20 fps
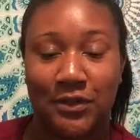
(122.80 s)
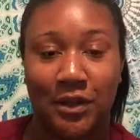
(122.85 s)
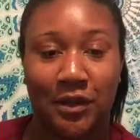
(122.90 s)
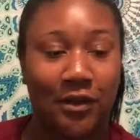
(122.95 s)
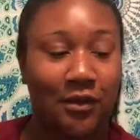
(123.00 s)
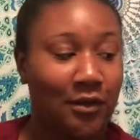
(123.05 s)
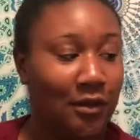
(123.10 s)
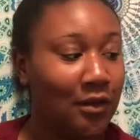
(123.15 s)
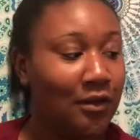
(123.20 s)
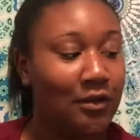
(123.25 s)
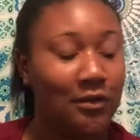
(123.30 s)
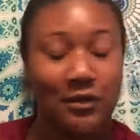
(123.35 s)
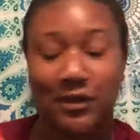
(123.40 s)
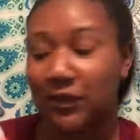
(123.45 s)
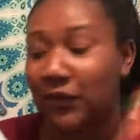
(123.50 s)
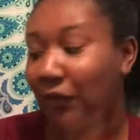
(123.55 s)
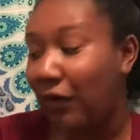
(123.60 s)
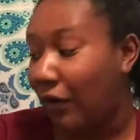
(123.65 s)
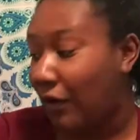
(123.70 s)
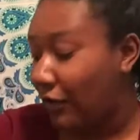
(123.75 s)
that this
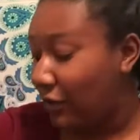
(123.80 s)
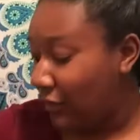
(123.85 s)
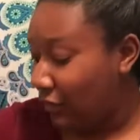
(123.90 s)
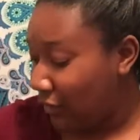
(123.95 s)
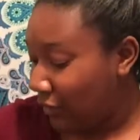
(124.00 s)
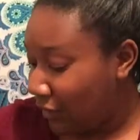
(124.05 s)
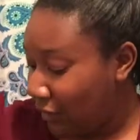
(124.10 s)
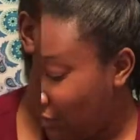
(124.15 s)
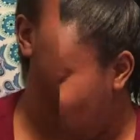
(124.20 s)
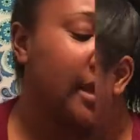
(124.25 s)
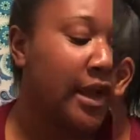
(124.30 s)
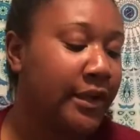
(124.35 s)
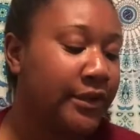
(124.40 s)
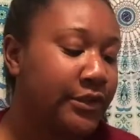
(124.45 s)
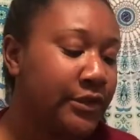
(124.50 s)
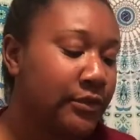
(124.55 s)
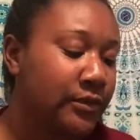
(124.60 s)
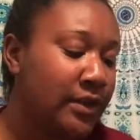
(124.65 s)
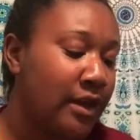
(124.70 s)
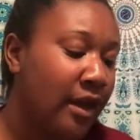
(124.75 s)
fall. All right,
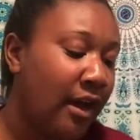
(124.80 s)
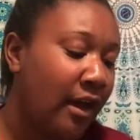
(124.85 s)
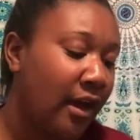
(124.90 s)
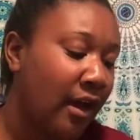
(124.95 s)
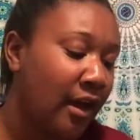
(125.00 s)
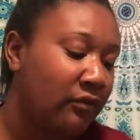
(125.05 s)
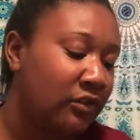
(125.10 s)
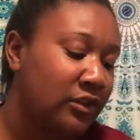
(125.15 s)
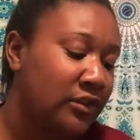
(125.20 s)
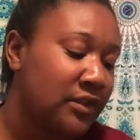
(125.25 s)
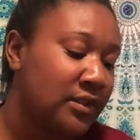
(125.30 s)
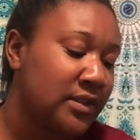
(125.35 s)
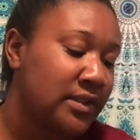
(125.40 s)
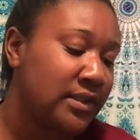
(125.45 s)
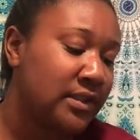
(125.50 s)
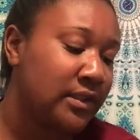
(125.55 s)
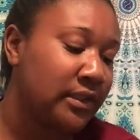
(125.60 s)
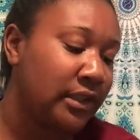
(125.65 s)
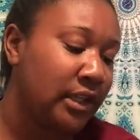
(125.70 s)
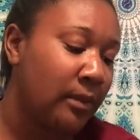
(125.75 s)
next we have this
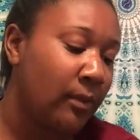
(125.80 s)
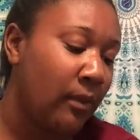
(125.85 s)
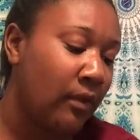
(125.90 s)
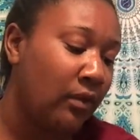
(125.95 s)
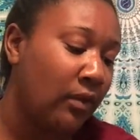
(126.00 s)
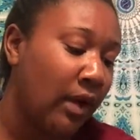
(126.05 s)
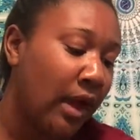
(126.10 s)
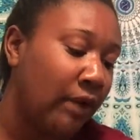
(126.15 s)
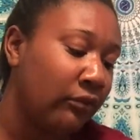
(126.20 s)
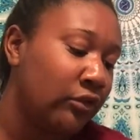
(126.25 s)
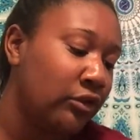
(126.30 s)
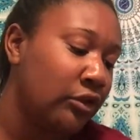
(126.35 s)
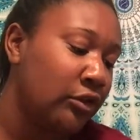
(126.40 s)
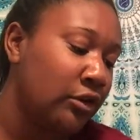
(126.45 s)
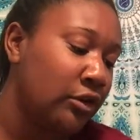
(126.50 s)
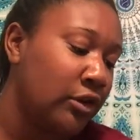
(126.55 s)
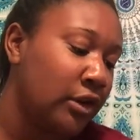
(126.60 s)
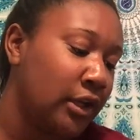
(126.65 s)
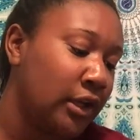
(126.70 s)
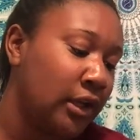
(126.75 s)
Sleep
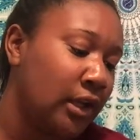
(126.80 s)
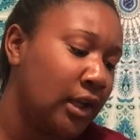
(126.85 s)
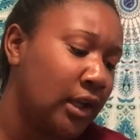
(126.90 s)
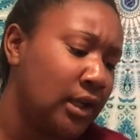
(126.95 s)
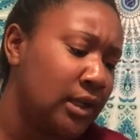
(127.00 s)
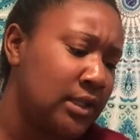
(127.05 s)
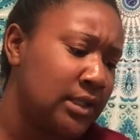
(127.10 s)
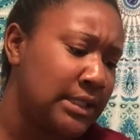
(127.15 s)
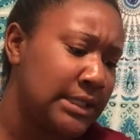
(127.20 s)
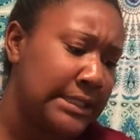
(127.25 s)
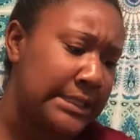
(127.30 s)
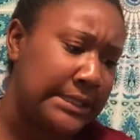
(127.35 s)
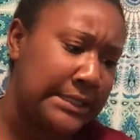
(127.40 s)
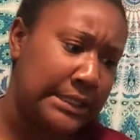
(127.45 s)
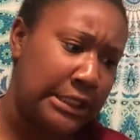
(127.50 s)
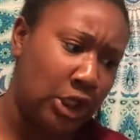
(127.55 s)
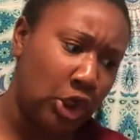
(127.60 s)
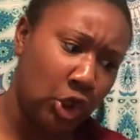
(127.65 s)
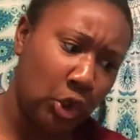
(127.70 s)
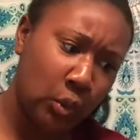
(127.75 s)
Lavender in
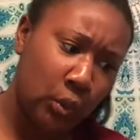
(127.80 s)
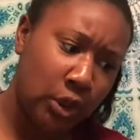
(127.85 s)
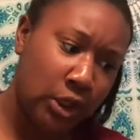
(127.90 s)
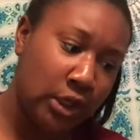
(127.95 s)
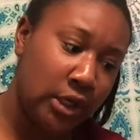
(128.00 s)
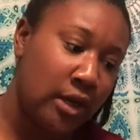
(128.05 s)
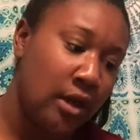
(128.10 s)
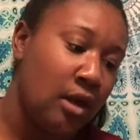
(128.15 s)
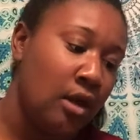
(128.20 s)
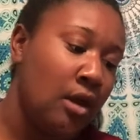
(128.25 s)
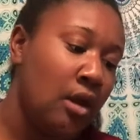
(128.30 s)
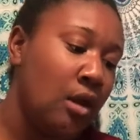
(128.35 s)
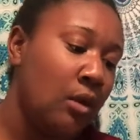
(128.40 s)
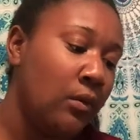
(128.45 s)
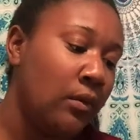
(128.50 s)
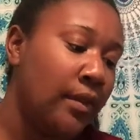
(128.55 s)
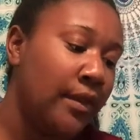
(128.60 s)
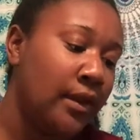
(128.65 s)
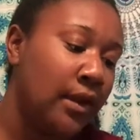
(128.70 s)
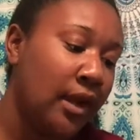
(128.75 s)
Cedarwood
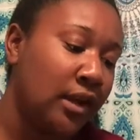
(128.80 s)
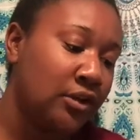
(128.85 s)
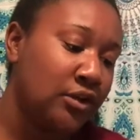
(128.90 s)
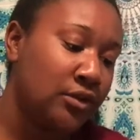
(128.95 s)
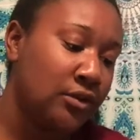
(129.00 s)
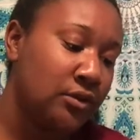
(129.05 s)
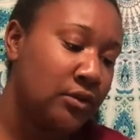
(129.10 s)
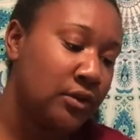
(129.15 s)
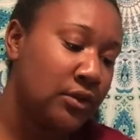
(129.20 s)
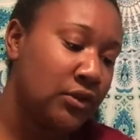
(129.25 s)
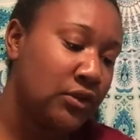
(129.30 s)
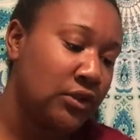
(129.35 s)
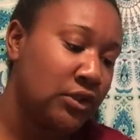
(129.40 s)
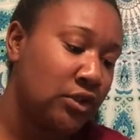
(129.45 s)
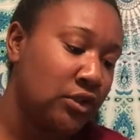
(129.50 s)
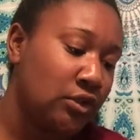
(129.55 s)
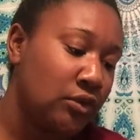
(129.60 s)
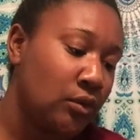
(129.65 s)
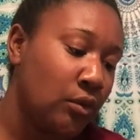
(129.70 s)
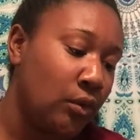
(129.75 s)
with the natural
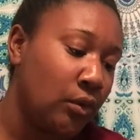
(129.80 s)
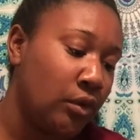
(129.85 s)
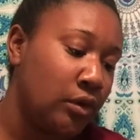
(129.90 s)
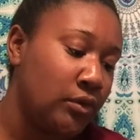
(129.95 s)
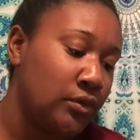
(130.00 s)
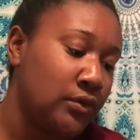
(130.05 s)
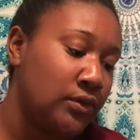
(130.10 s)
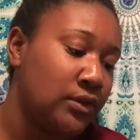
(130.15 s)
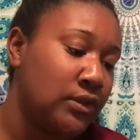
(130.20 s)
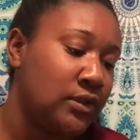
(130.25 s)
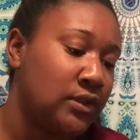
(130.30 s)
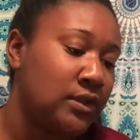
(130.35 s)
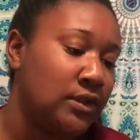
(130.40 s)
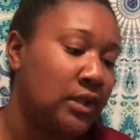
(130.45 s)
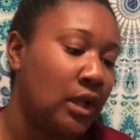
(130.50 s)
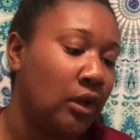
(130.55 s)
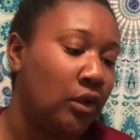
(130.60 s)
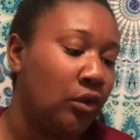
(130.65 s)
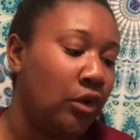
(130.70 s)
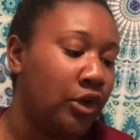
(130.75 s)
essential oils. This is
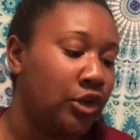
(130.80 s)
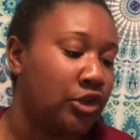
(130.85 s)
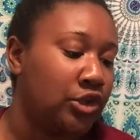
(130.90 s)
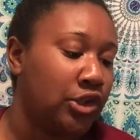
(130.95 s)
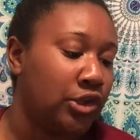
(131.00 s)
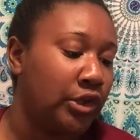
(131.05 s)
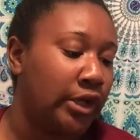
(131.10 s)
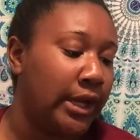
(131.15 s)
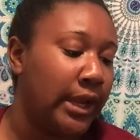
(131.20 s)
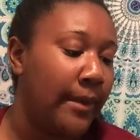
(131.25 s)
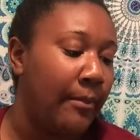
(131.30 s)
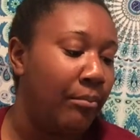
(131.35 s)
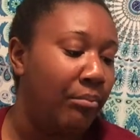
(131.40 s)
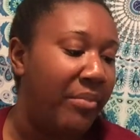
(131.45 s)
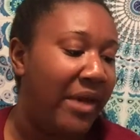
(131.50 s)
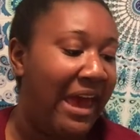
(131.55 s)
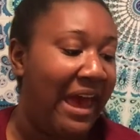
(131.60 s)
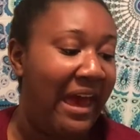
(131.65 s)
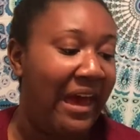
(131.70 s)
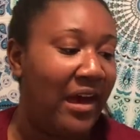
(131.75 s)
Luxury
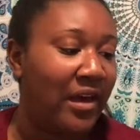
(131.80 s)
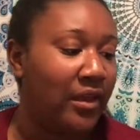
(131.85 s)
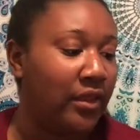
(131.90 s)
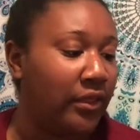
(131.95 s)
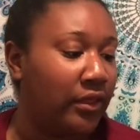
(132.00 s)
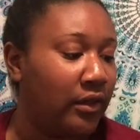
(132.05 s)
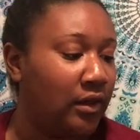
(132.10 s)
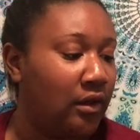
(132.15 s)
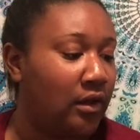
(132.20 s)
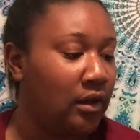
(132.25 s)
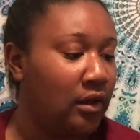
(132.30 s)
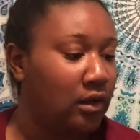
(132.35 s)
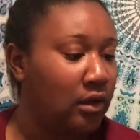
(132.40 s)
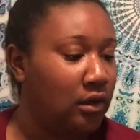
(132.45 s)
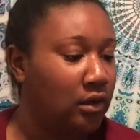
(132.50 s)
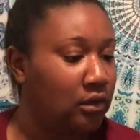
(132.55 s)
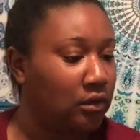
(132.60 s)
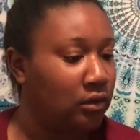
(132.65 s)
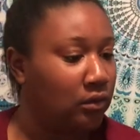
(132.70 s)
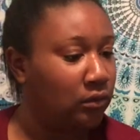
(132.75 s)
Bath.
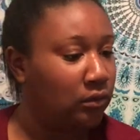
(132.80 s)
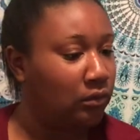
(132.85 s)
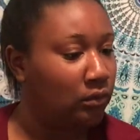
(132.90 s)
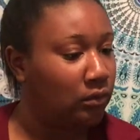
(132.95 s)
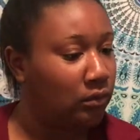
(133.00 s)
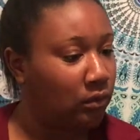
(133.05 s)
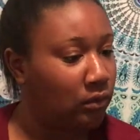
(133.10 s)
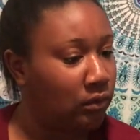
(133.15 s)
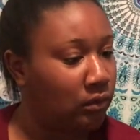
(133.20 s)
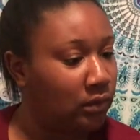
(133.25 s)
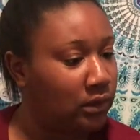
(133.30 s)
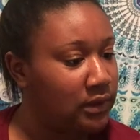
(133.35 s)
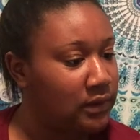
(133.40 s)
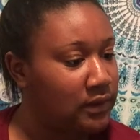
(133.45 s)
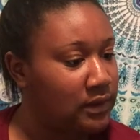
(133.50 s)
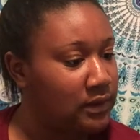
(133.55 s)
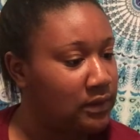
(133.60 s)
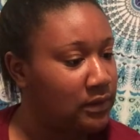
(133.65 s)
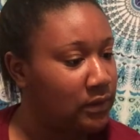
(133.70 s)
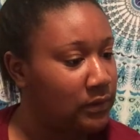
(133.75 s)
Ooh, what is
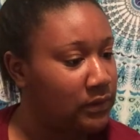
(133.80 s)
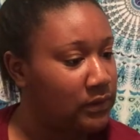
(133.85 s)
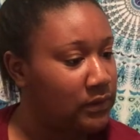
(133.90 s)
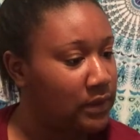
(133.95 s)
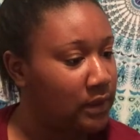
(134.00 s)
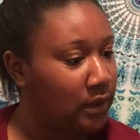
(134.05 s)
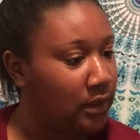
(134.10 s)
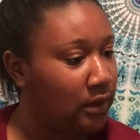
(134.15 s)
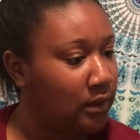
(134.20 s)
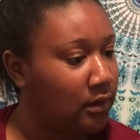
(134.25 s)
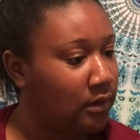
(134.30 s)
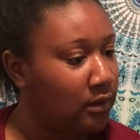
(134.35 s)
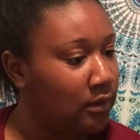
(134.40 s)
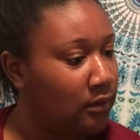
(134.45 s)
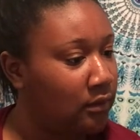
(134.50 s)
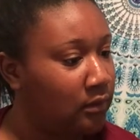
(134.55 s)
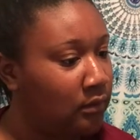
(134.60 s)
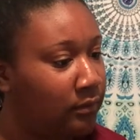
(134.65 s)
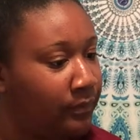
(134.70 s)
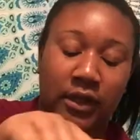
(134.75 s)
this? So it's like,
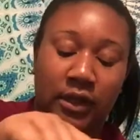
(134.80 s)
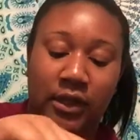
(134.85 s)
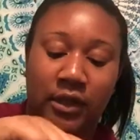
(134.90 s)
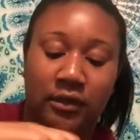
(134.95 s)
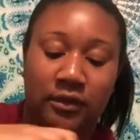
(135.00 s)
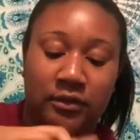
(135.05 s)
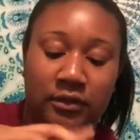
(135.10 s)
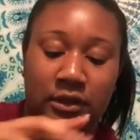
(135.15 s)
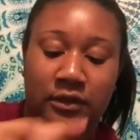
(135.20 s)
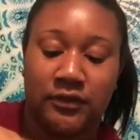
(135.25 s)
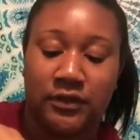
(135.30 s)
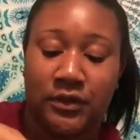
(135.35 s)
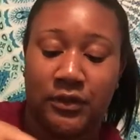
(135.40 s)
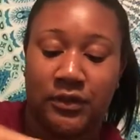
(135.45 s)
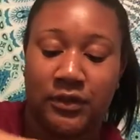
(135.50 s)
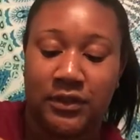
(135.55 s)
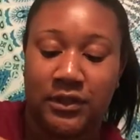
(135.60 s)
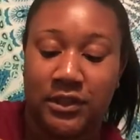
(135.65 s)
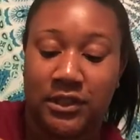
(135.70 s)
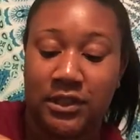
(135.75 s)
yeah, I don't even know
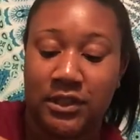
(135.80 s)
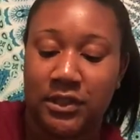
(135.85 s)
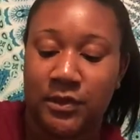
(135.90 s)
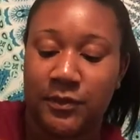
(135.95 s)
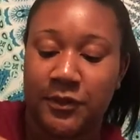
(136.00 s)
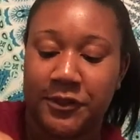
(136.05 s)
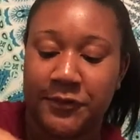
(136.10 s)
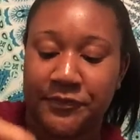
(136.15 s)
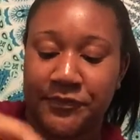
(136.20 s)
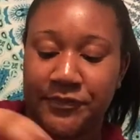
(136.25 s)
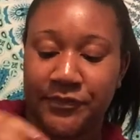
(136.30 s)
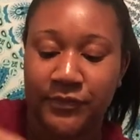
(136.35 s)
what this is, but